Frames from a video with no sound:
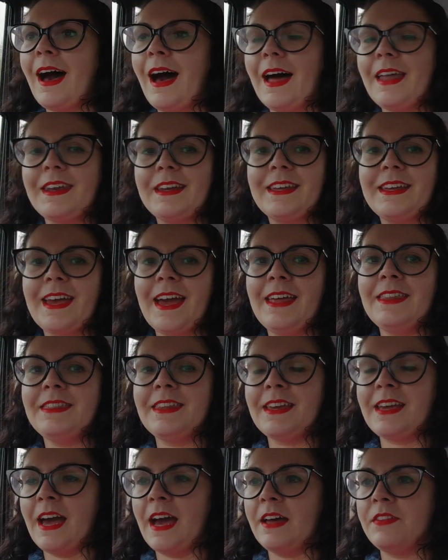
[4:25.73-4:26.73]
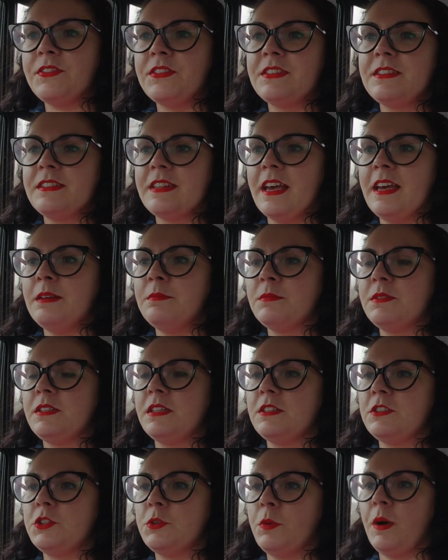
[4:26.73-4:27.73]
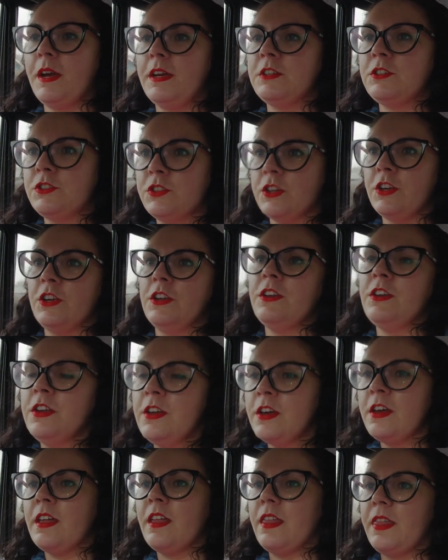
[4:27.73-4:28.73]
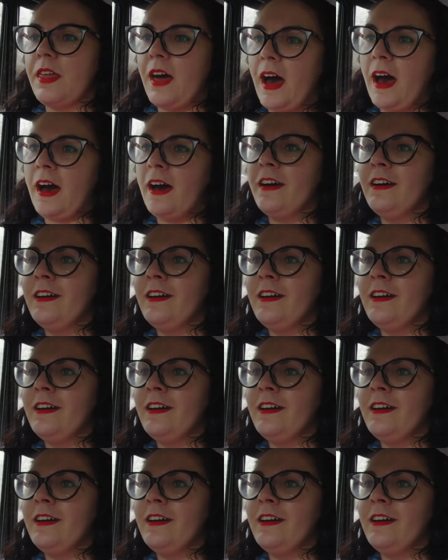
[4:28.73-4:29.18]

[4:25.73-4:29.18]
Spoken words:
And again, they had the same situation, that